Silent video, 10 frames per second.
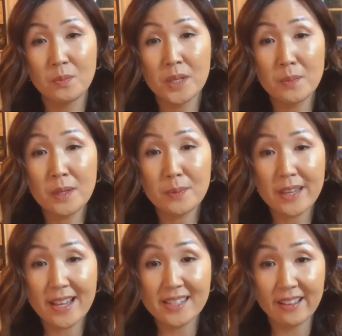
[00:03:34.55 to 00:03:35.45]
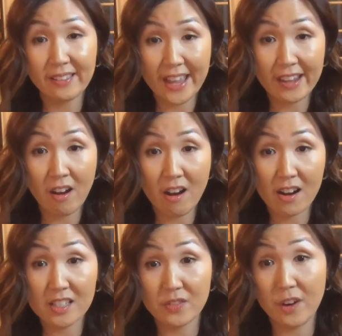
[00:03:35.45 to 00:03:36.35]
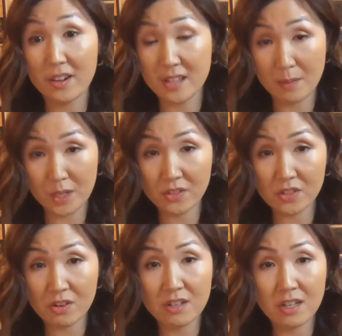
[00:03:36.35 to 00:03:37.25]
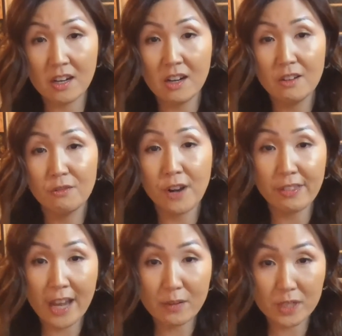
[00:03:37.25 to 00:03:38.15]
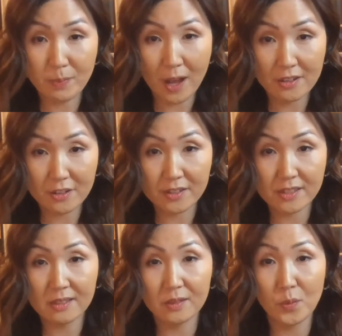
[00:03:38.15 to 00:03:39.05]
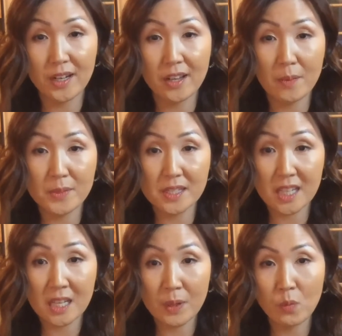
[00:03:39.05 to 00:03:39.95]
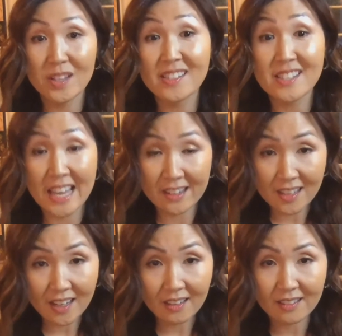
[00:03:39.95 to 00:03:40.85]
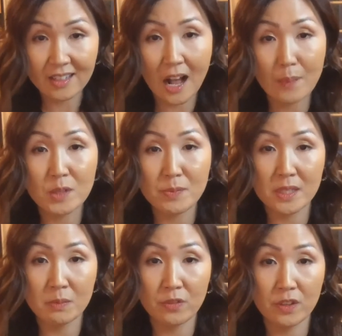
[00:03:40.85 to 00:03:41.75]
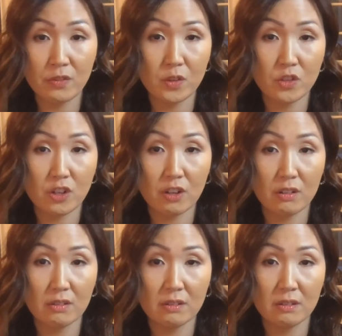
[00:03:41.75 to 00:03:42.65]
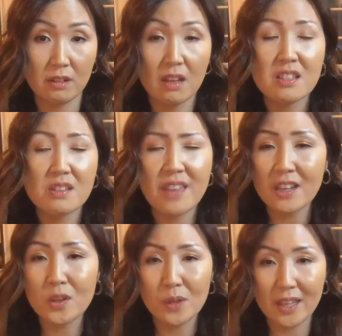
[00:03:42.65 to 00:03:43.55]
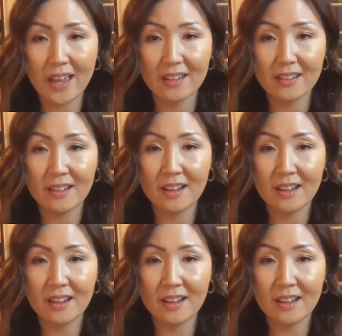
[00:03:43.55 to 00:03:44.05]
BBBS LA are, as far as I'm concerned, frontline responders when it comes to keeping one's sanity and optimism for the future. So thank you again.